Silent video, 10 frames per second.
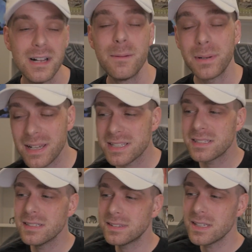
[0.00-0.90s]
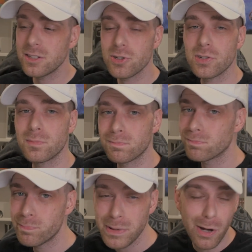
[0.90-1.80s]
but I still think you should
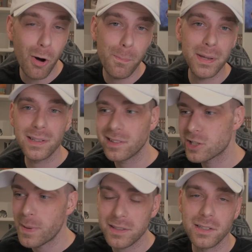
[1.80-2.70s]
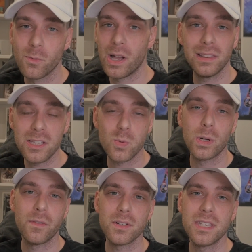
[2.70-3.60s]
be hoping and expecting at least one
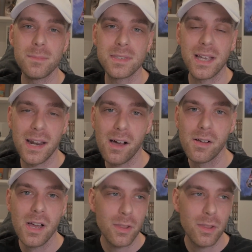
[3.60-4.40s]
of our teams to get out